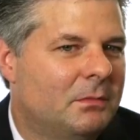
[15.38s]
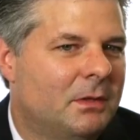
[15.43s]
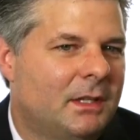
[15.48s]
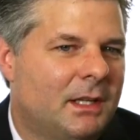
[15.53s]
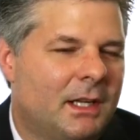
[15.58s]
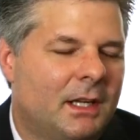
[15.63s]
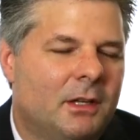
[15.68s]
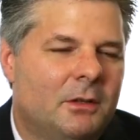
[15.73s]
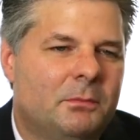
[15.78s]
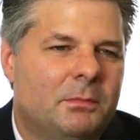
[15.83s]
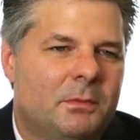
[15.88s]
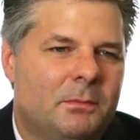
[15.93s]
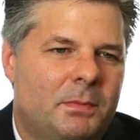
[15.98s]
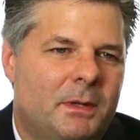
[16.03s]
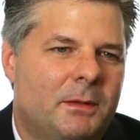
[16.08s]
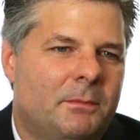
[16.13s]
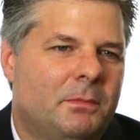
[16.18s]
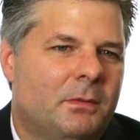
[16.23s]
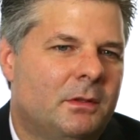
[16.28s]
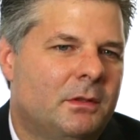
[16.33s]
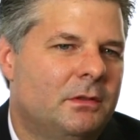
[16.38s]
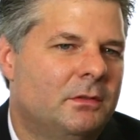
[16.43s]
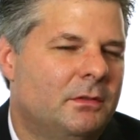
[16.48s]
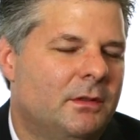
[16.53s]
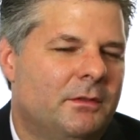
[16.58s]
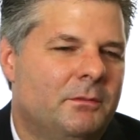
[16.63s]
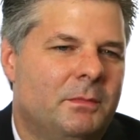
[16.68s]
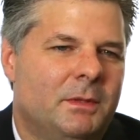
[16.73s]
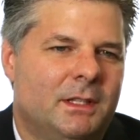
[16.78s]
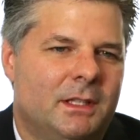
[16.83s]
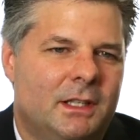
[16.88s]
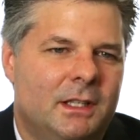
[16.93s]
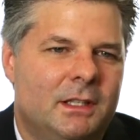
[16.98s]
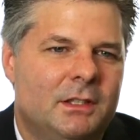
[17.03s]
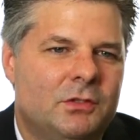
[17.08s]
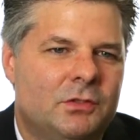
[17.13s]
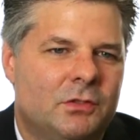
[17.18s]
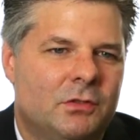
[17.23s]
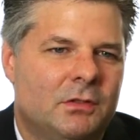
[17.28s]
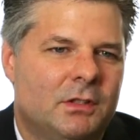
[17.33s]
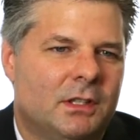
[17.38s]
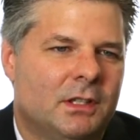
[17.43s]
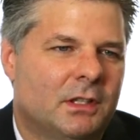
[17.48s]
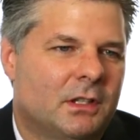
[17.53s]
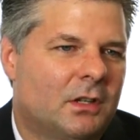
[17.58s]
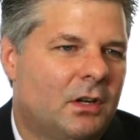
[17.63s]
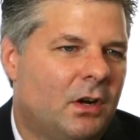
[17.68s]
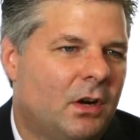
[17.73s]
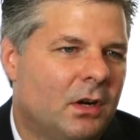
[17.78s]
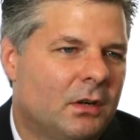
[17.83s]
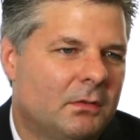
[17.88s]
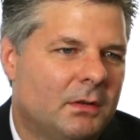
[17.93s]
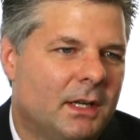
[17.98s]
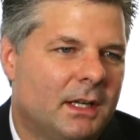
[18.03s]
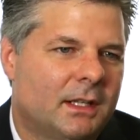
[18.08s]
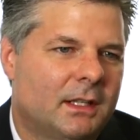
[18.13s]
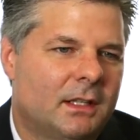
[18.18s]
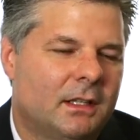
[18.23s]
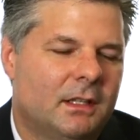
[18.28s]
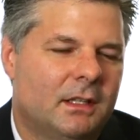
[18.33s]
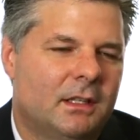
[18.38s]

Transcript: but help people who have been injured in a car wreck,